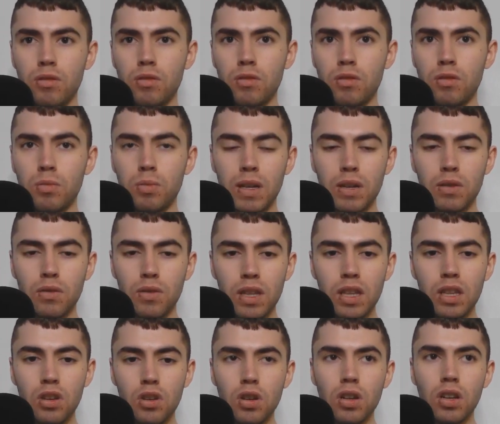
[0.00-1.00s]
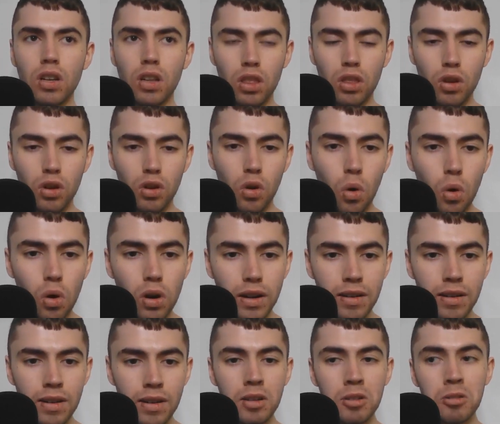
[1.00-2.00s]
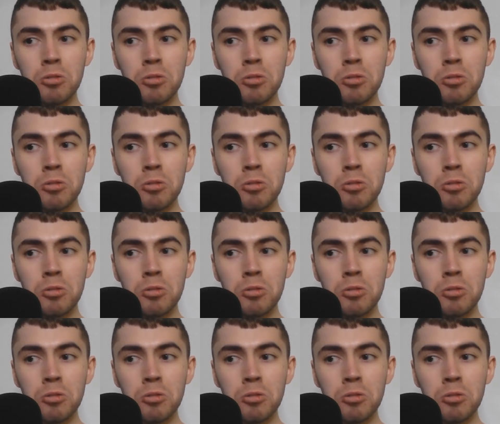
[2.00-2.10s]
to play really good in the third quarter,